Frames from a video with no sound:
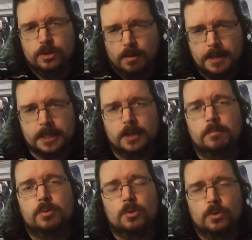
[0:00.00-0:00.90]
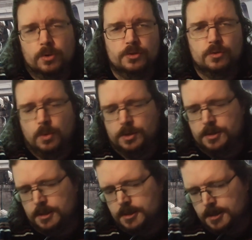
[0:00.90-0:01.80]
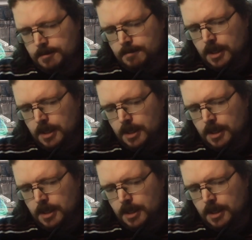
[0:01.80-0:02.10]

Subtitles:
You are making progress towards this.